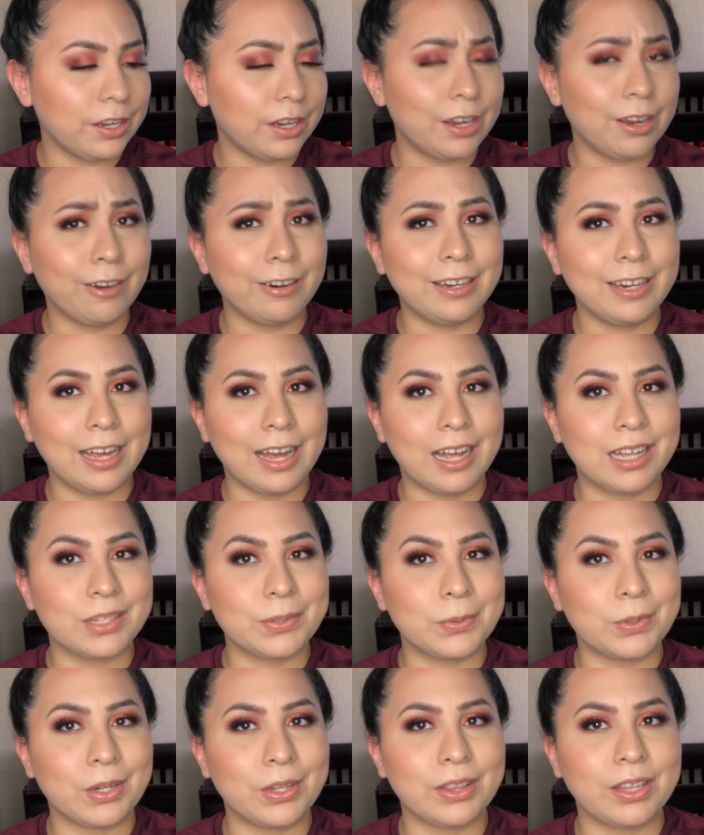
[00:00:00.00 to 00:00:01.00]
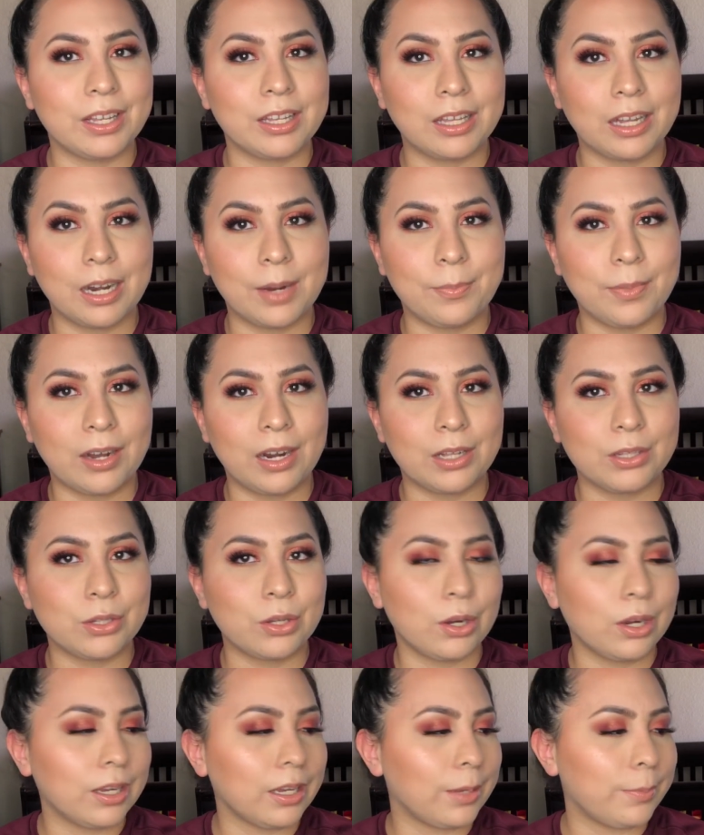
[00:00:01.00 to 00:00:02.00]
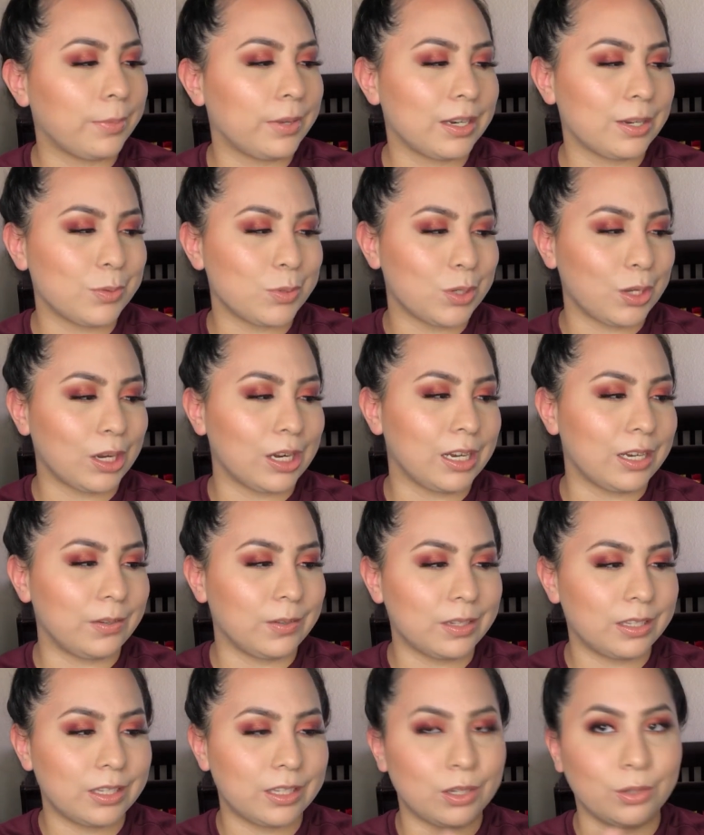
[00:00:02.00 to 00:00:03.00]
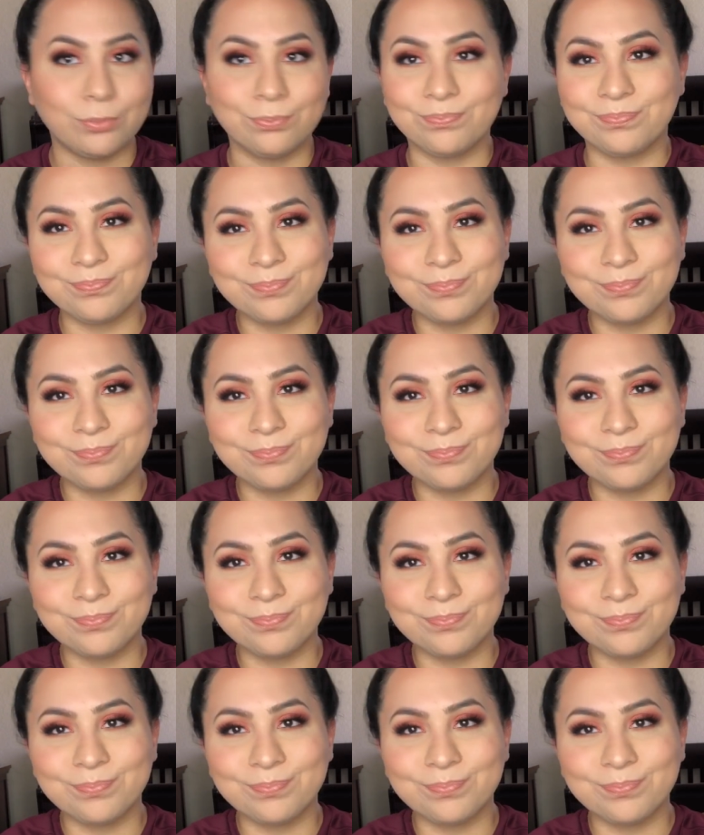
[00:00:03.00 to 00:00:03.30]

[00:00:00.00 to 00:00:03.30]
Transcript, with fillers: He already has one on there that I bought at Target, but it was on clearance, so